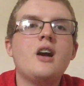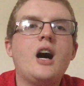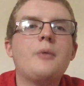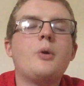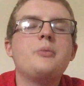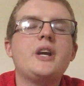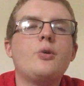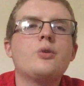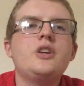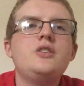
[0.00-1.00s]
I will be
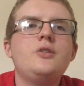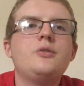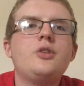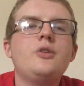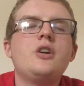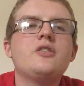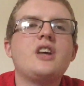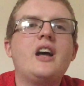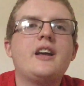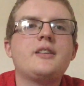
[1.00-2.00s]
holding you to those
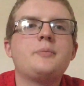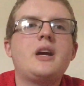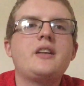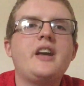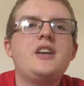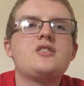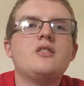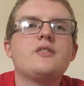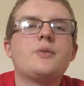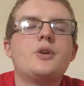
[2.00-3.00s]
high
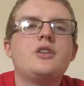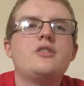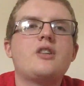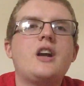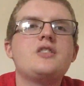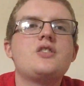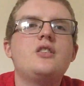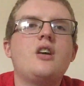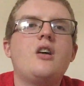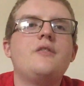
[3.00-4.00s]
expectations for the
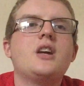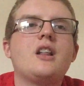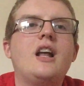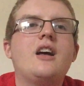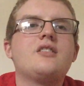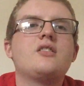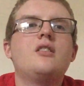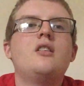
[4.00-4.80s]
duration of the class.